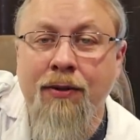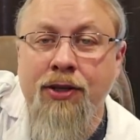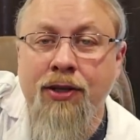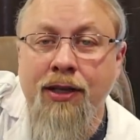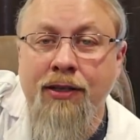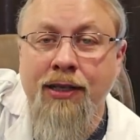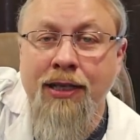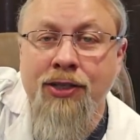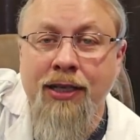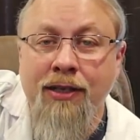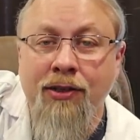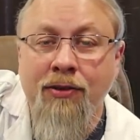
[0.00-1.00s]
which you can
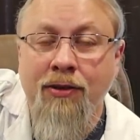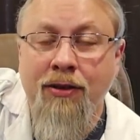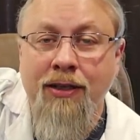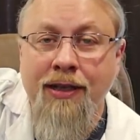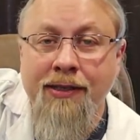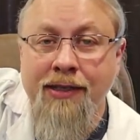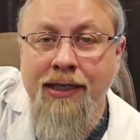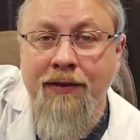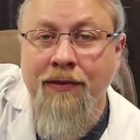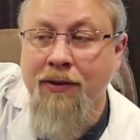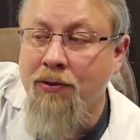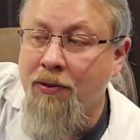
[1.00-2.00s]
touch it and do all kinds of
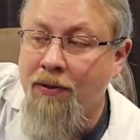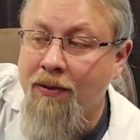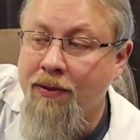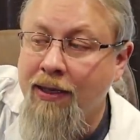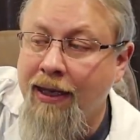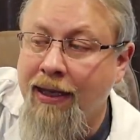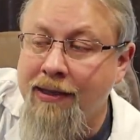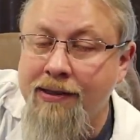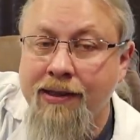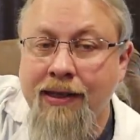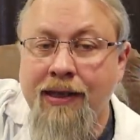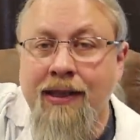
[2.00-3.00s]
different cool
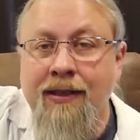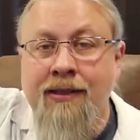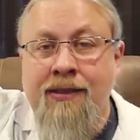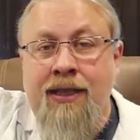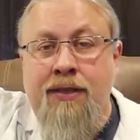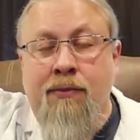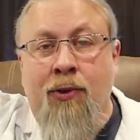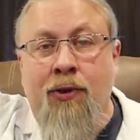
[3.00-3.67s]
things. This has